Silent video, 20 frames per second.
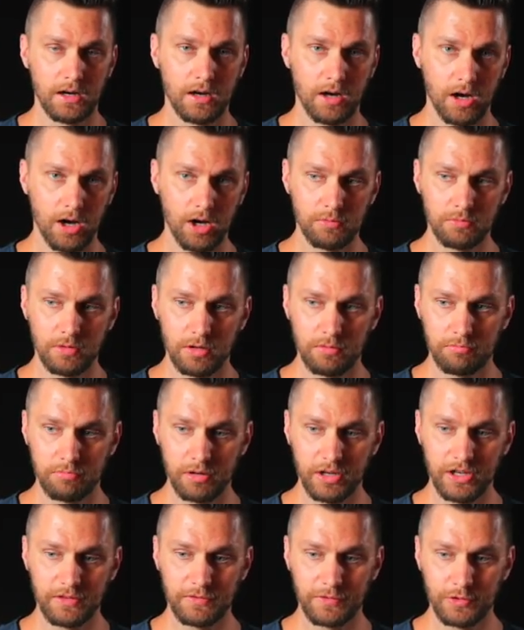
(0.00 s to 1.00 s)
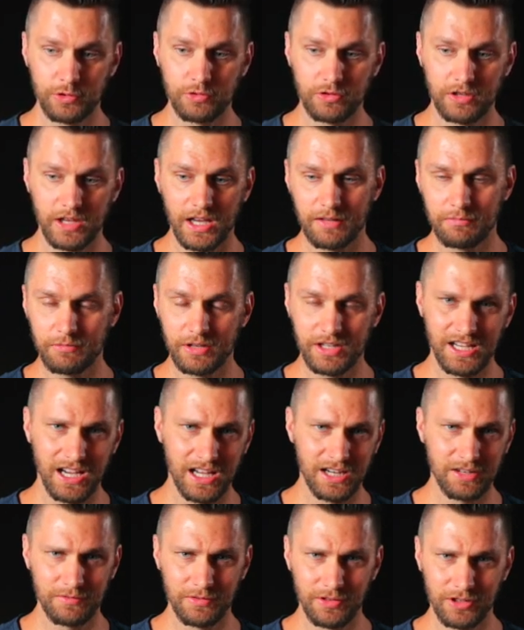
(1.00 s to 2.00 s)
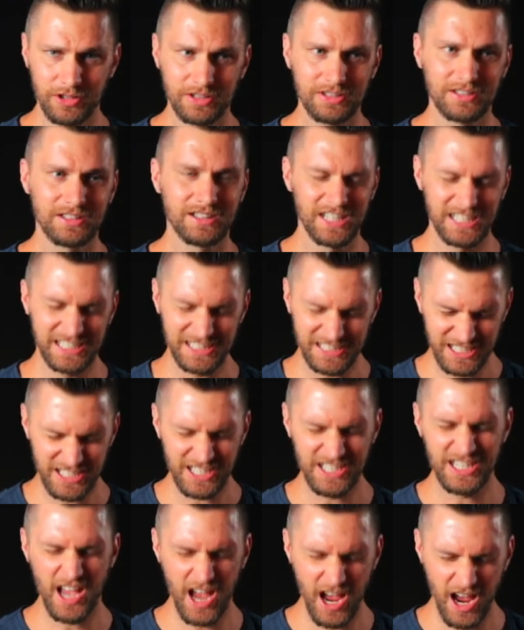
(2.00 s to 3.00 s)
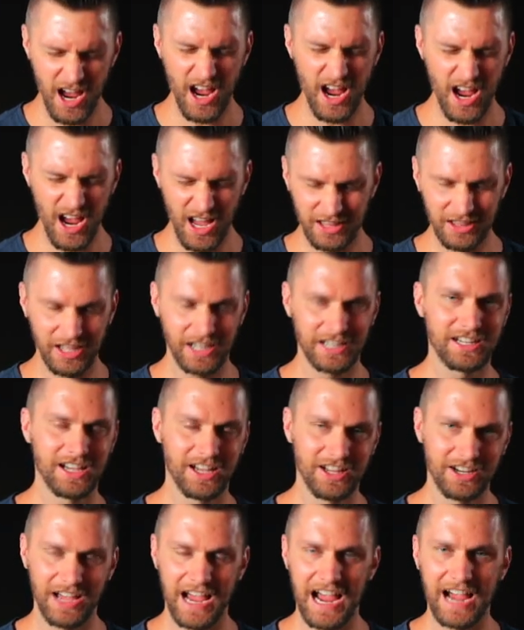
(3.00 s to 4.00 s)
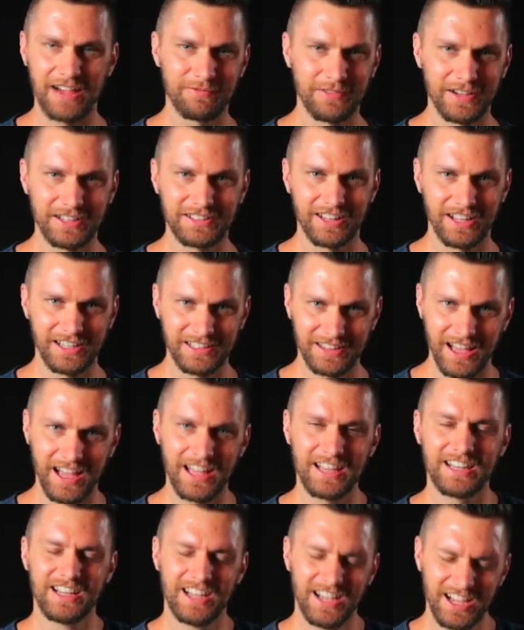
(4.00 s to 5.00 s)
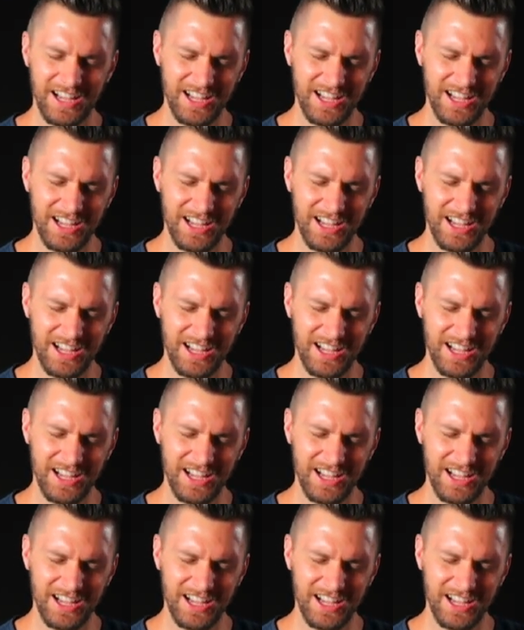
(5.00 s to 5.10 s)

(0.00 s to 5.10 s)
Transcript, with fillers: Um, but if you gave me kind of a like, yeah, like kind of affect like that,